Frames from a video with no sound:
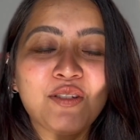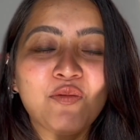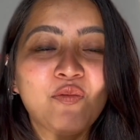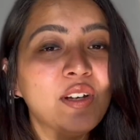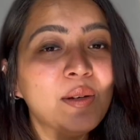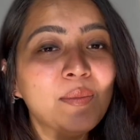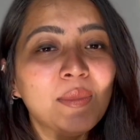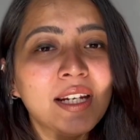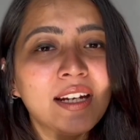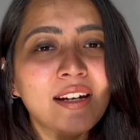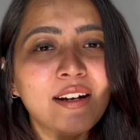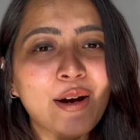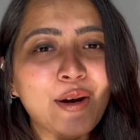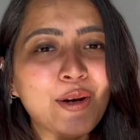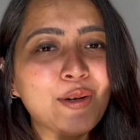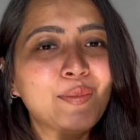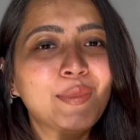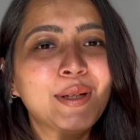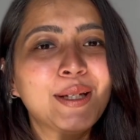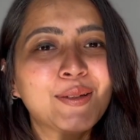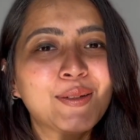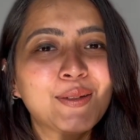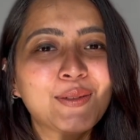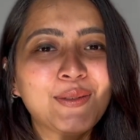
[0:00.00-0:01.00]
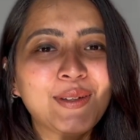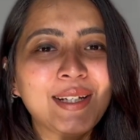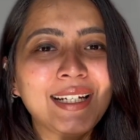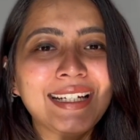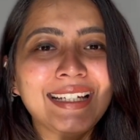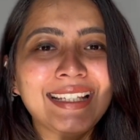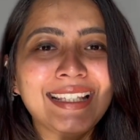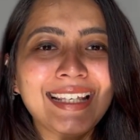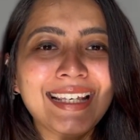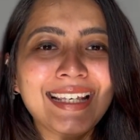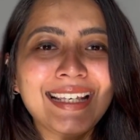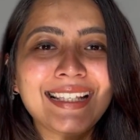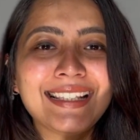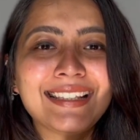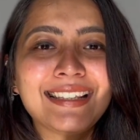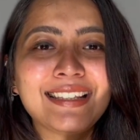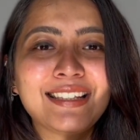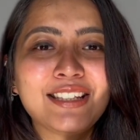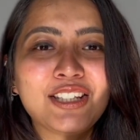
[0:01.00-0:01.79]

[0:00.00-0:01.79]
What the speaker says: women around me to read this,